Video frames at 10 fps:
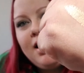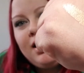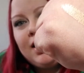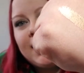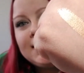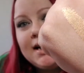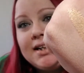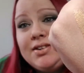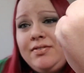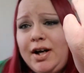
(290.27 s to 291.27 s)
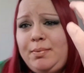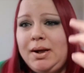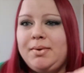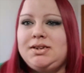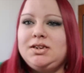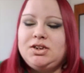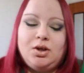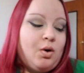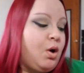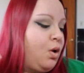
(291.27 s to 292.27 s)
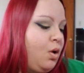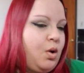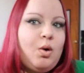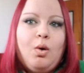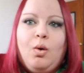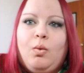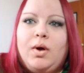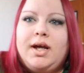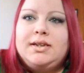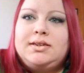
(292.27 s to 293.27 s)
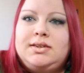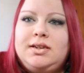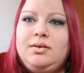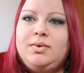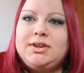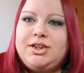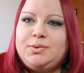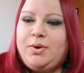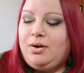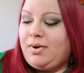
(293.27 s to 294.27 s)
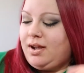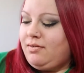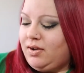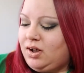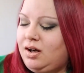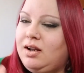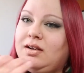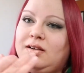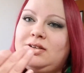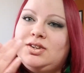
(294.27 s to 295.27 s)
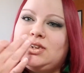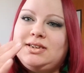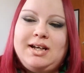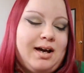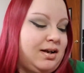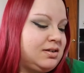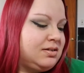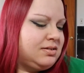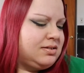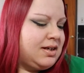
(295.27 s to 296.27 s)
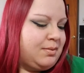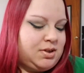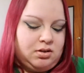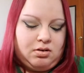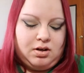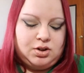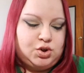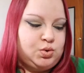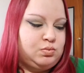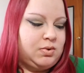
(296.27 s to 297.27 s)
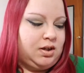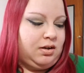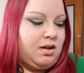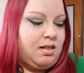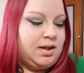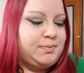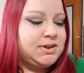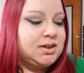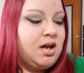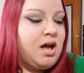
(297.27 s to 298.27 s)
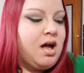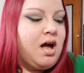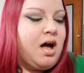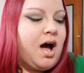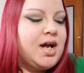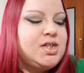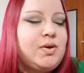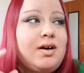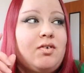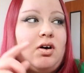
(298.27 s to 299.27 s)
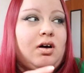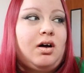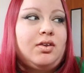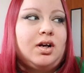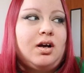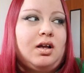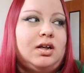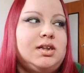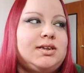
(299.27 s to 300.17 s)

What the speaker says: Like I said, it's very pigmented, so what I did was I just put it on my finger and just dabbed it onto my lips. I do have other colors.